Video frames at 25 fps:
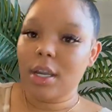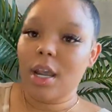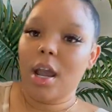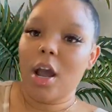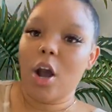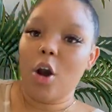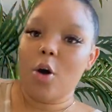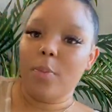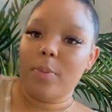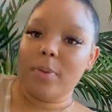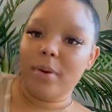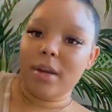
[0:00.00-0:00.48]

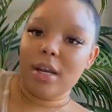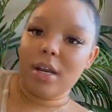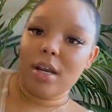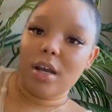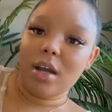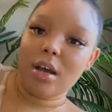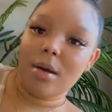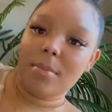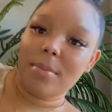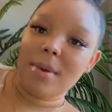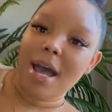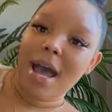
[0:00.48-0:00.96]
Open it
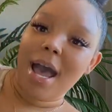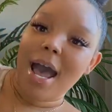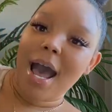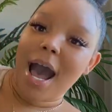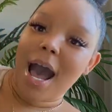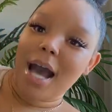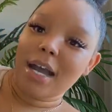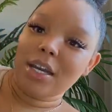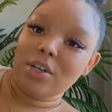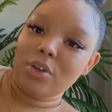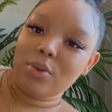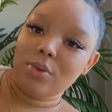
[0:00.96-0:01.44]
up.
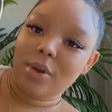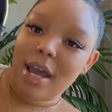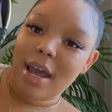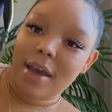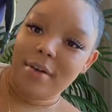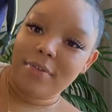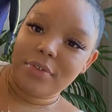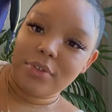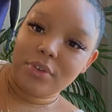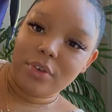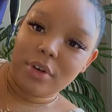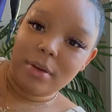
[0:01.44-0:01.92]
I do
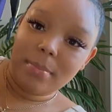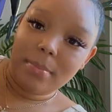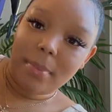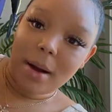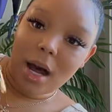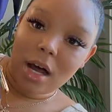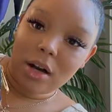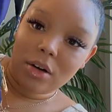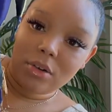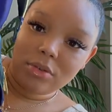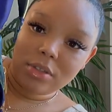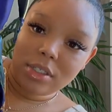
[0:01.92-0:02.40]
have 3
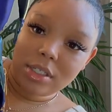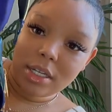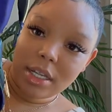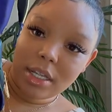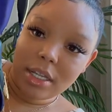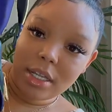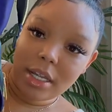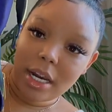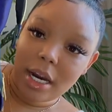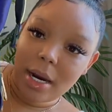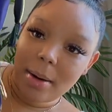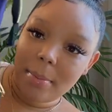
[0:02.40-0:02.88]
bottles
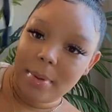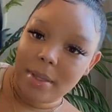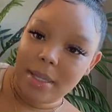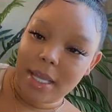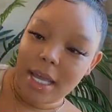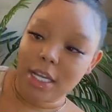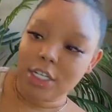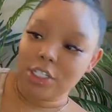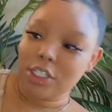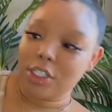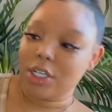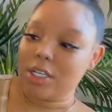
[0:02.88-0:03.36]
in there, but
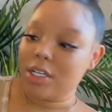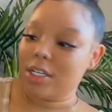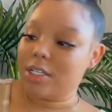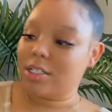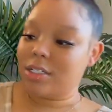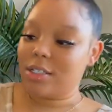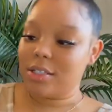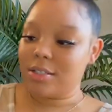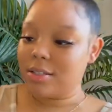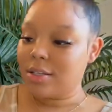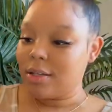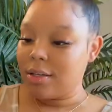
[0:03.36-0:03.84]
that's
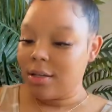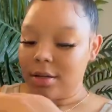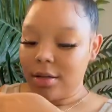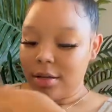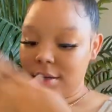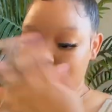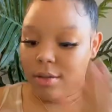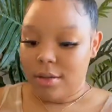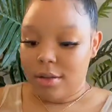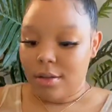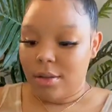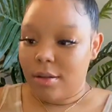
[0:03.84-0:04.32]
just
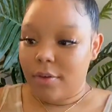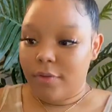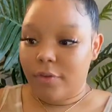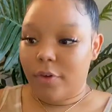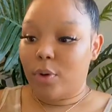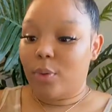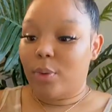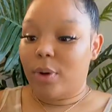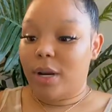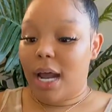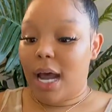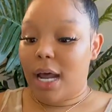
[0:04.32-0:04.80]
for
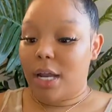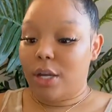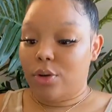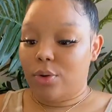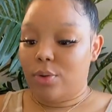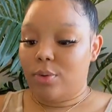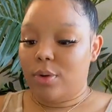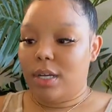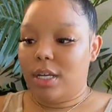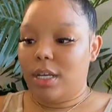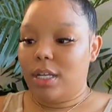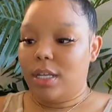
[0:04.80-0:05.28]
when I do
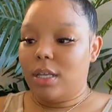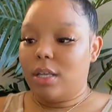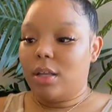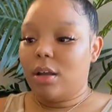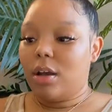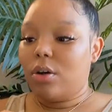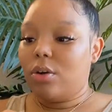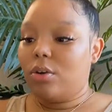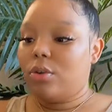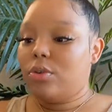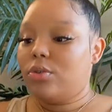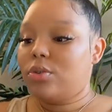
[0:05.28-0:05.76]
need
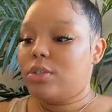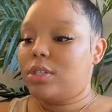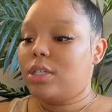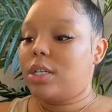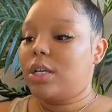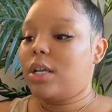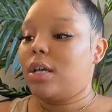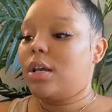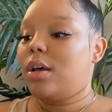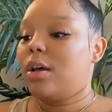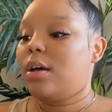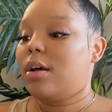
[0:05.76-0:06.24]
those.
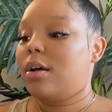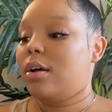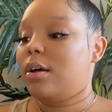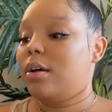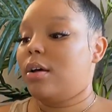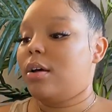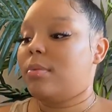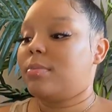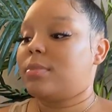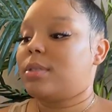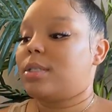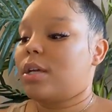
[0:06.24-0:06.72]

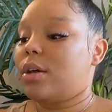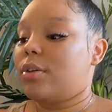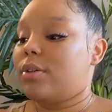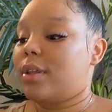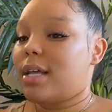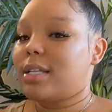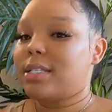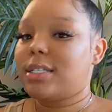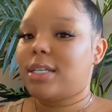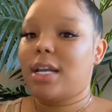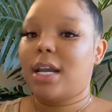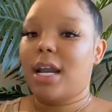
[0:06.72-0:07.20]
So
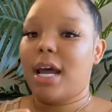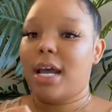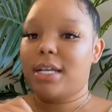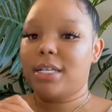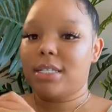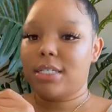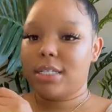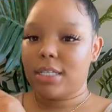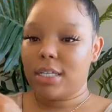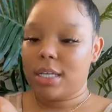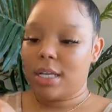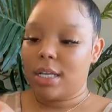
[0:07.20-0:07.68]
that's a
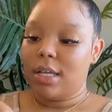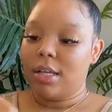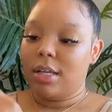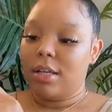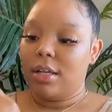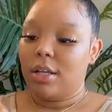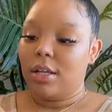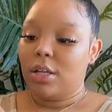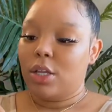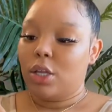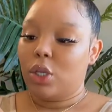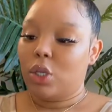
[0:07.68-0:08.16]
nice
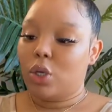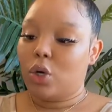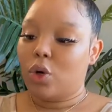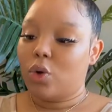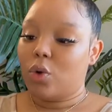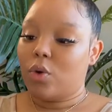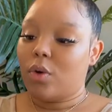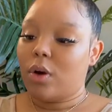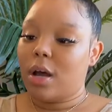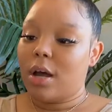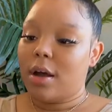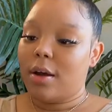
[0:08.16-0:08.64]

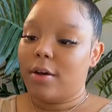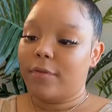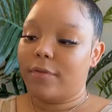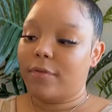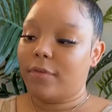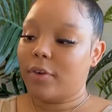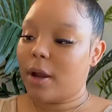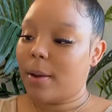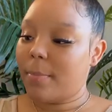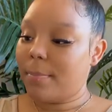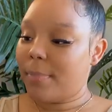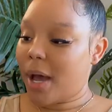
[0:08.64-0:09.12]
little
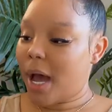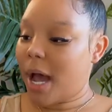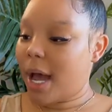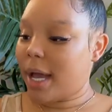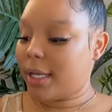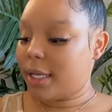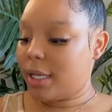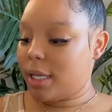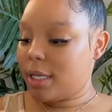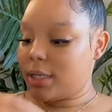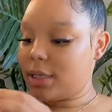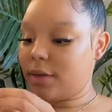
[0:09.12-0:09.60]
front
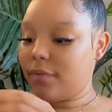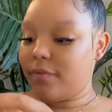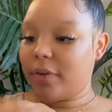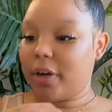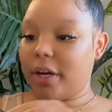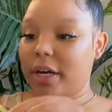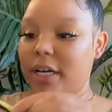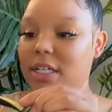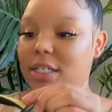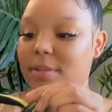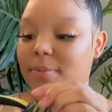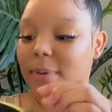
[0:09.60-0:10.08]
pocket. It's
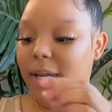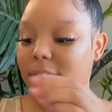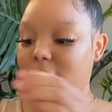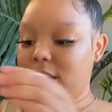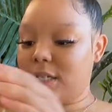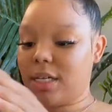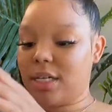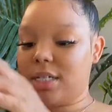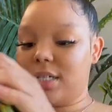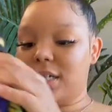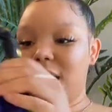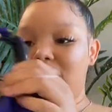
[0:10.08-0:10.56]
very
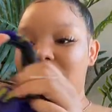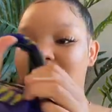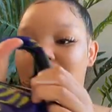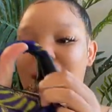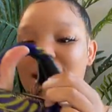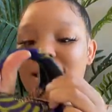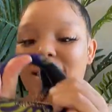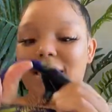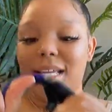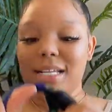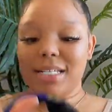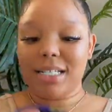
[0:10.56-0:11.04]
spacious.
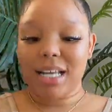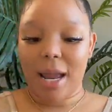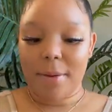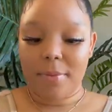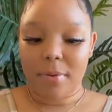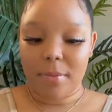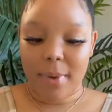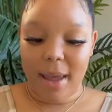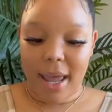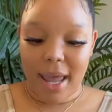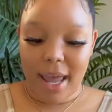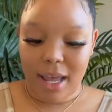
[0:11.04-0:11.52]
This
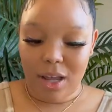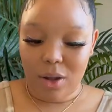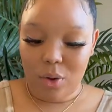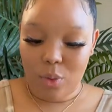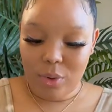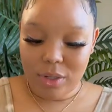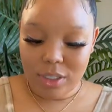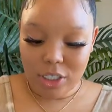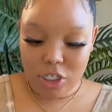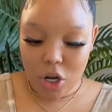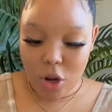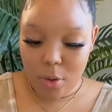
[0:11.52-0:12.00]
diaper bag
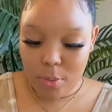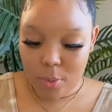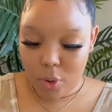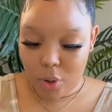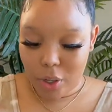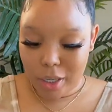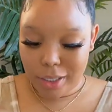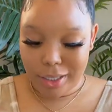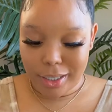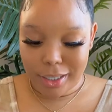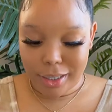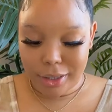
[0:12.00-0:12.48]
was no
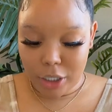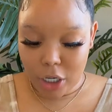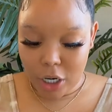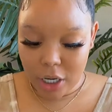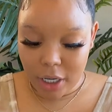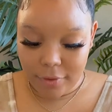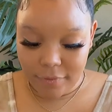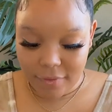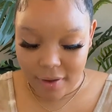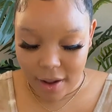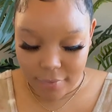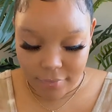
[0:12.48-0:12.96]
more than
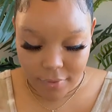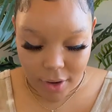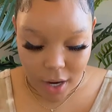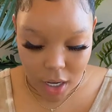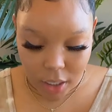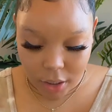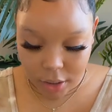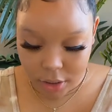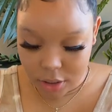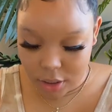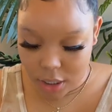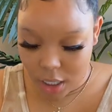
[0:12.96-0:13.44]

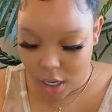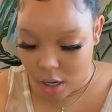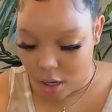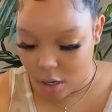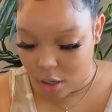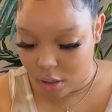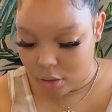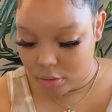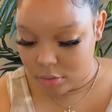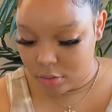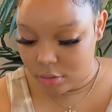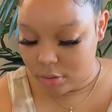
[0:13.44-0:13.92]
$35,
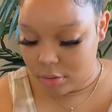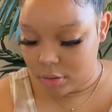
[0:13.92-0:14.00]
y'all.